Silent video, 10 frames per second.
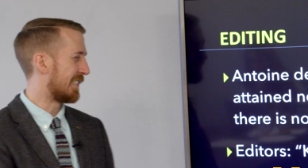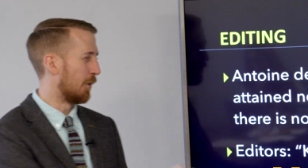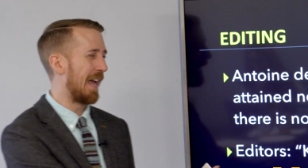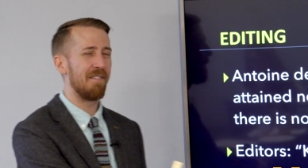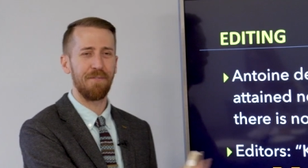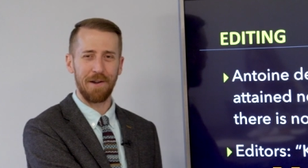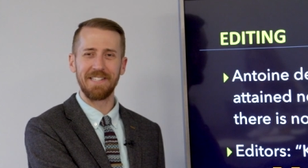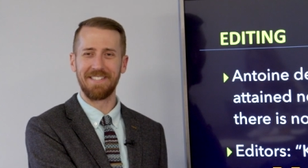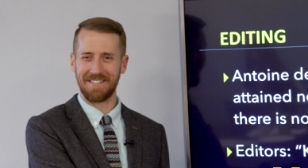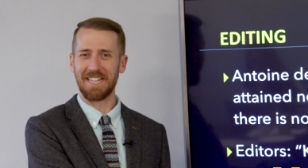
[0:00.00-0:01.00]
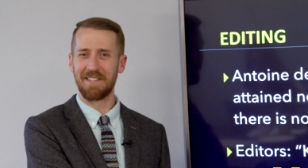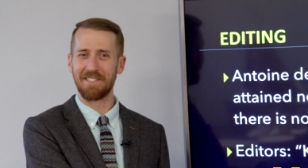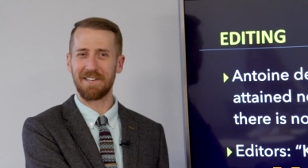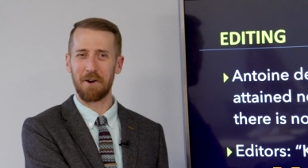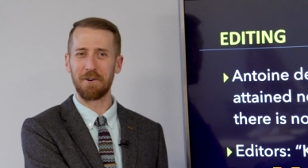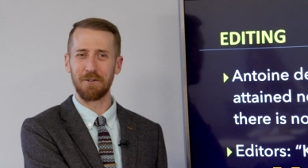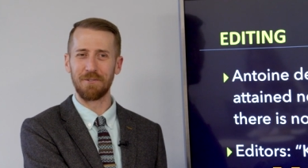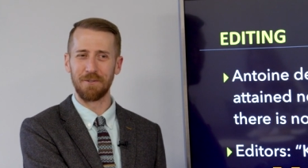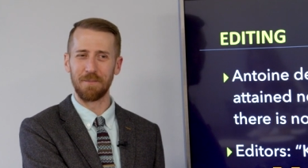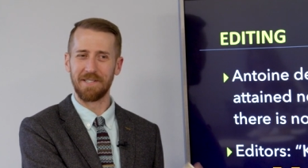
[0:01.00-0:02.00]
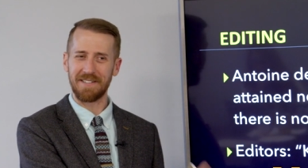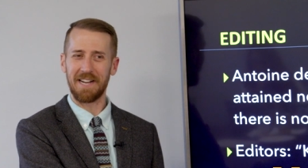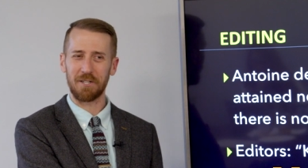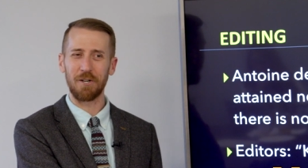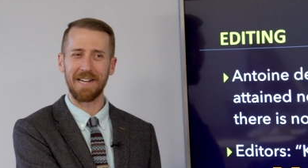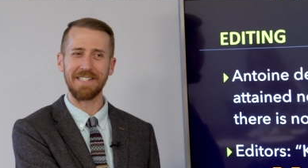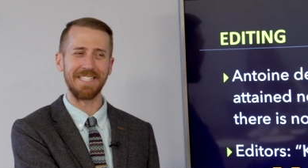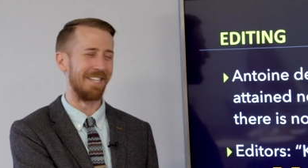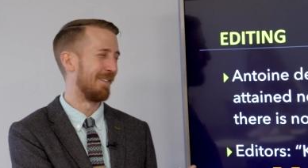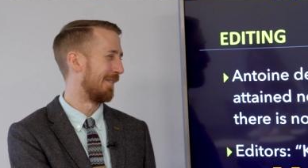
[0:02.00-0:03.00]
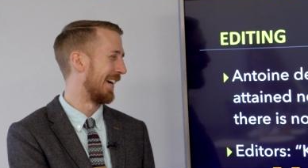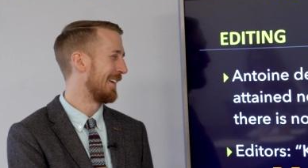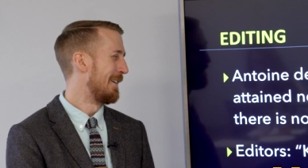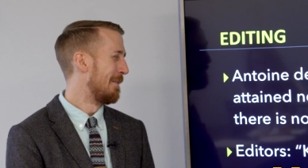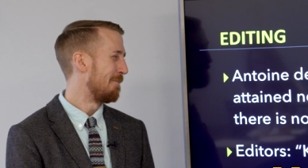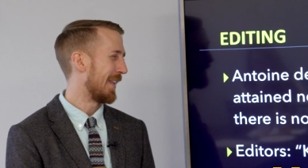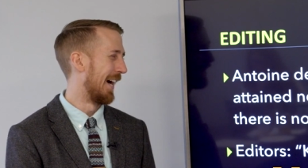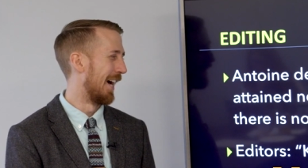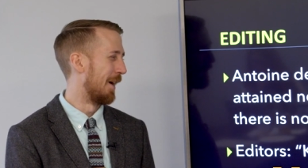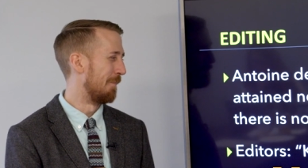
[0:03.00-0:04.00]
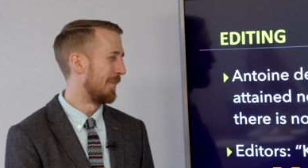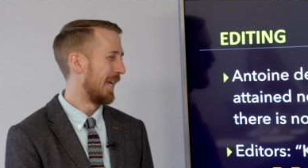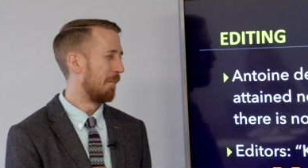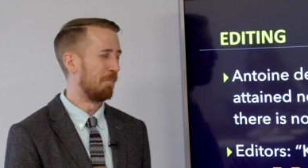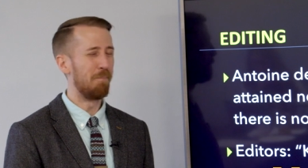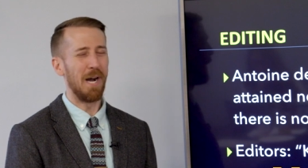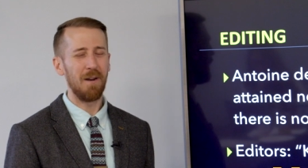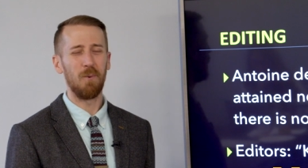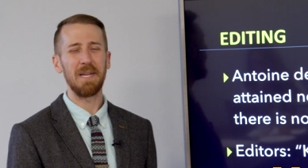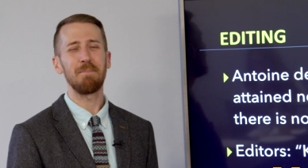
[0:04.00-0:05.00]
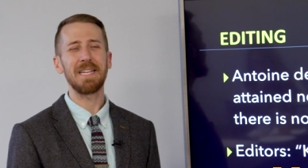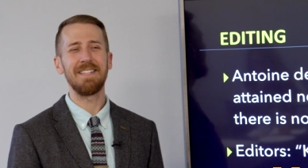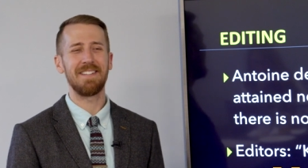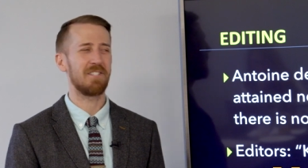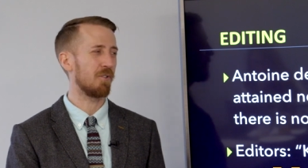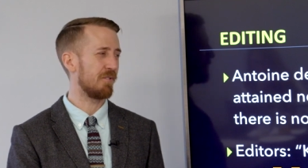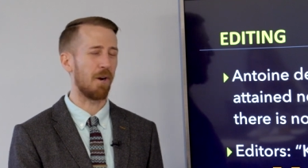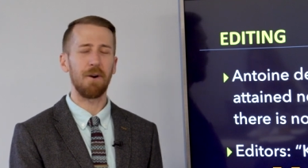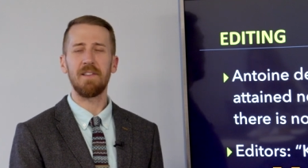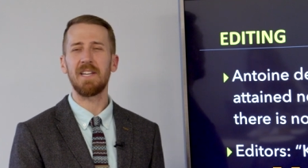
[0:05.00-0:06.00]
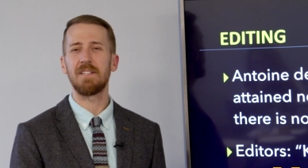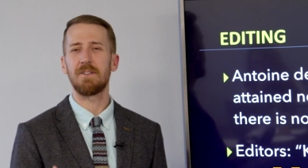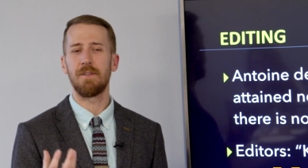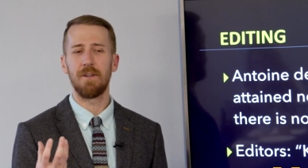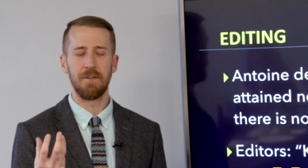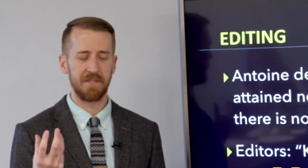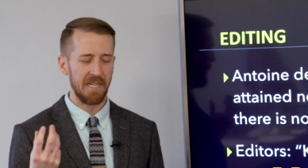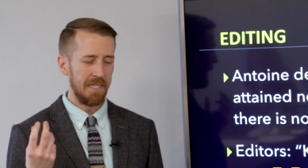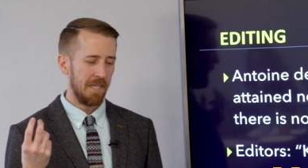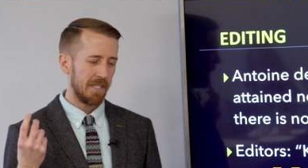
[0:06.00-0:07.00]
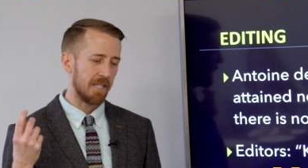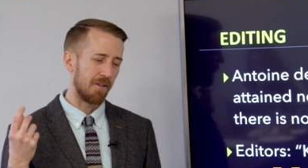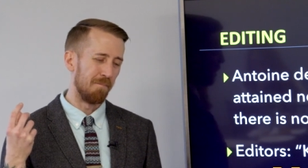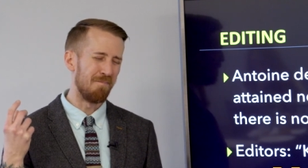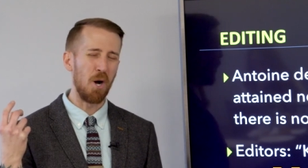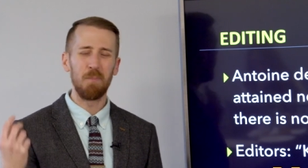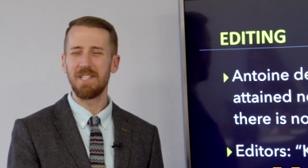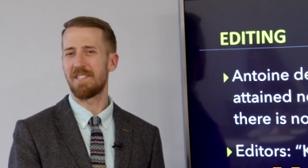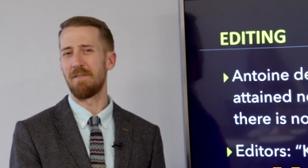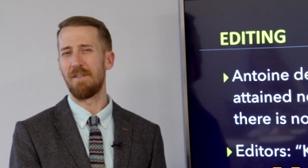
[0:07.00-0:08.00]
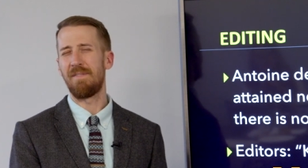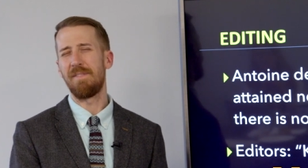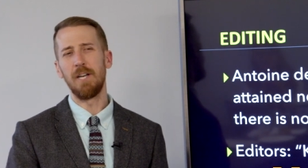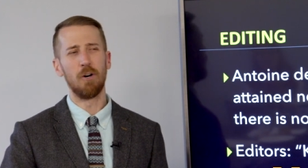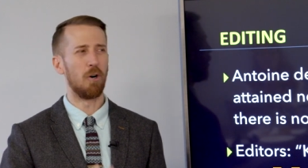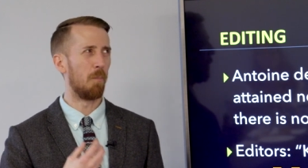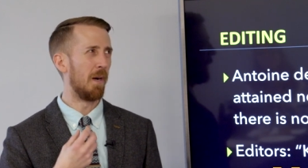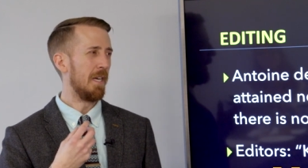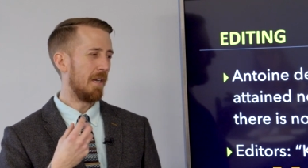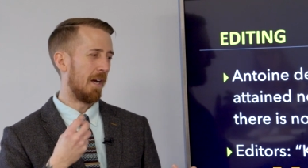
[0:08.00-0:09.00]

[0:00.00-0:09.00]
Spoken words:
still have phrases like this in our newsrooms. It's not a good idea, right? But what it means is your darlings are those either moments of a film,